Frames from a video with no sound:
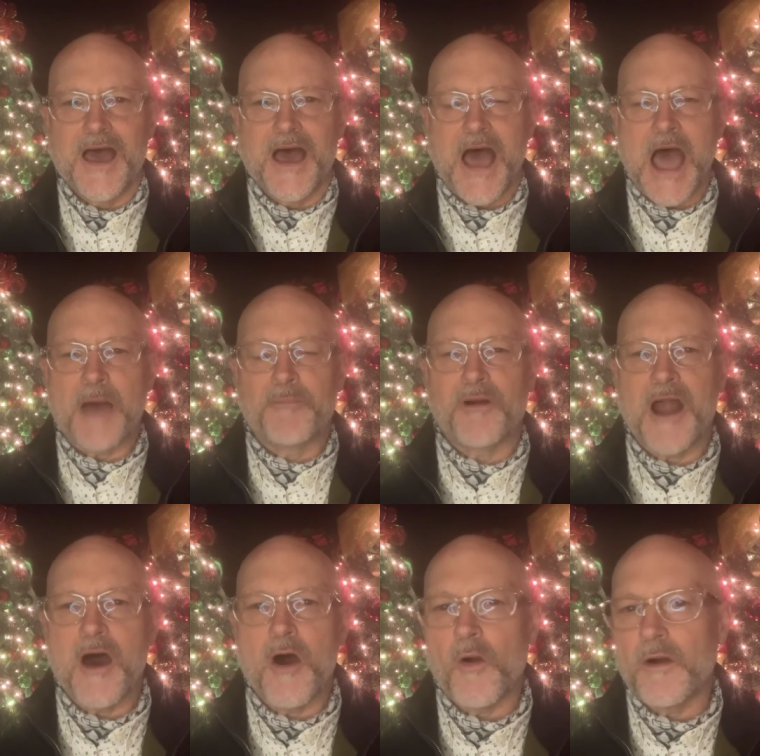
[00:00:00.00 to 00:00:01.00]
I
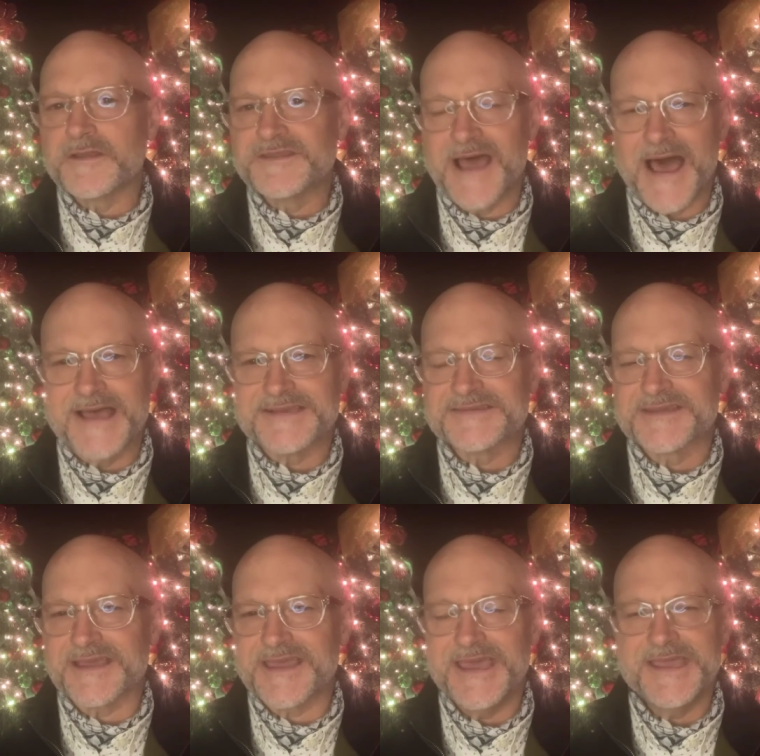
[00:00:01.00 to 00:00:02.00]
prioritize the
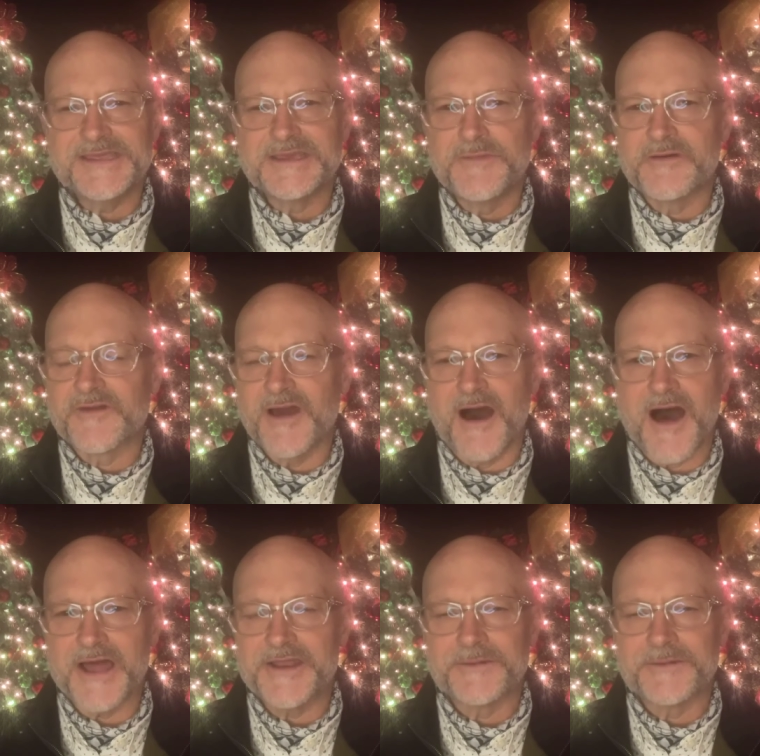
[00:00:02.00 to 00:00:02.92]
kingdom of God